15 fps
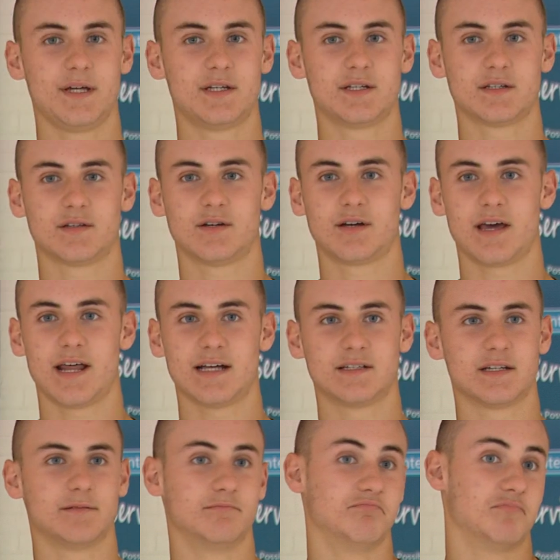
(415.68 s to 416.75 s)
Just look at it as
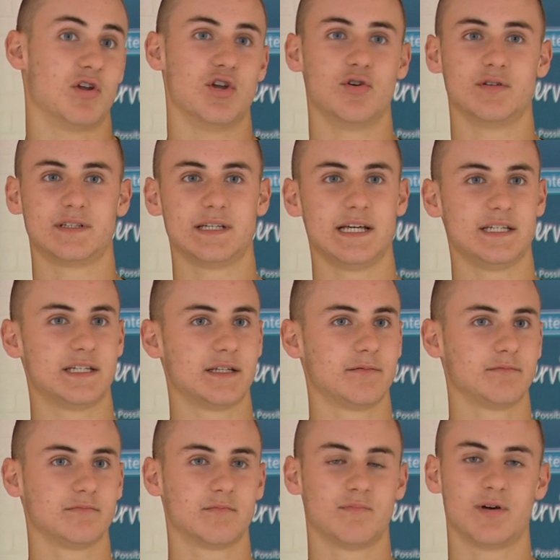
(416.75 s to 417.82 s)
a new season,
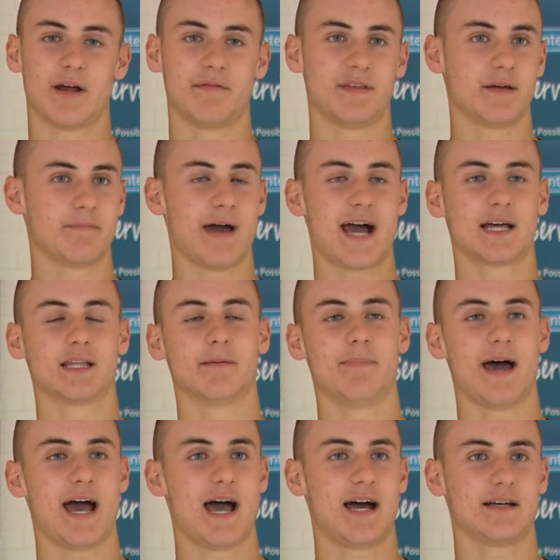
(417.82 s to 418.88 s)
put everything back in the
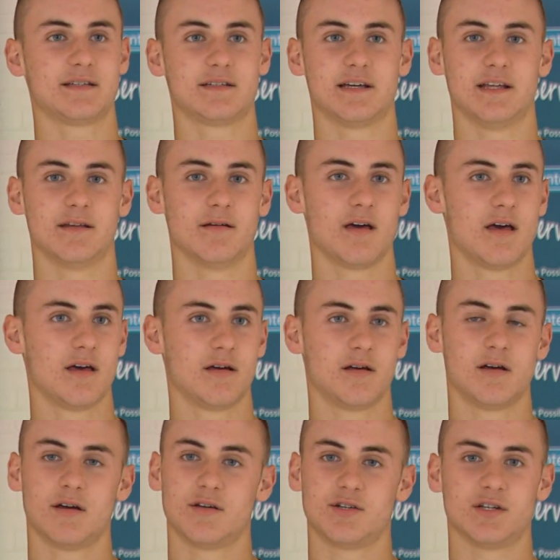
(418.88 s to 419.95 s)
past, and
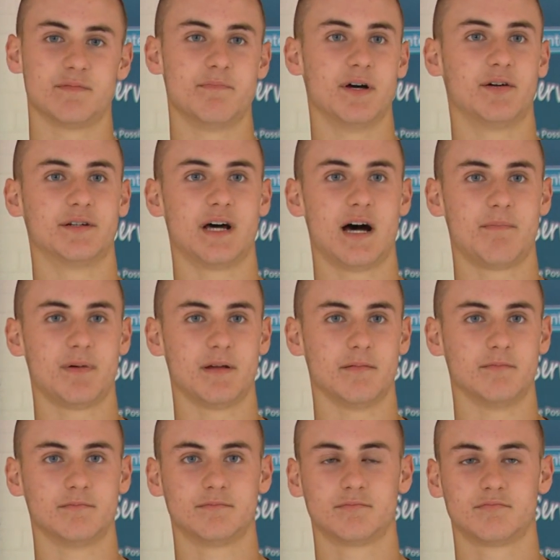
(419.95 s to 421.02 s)
just build up and
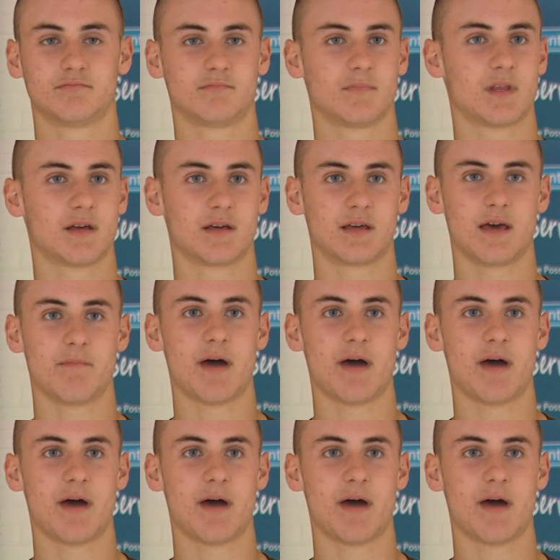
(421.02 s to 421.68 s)
get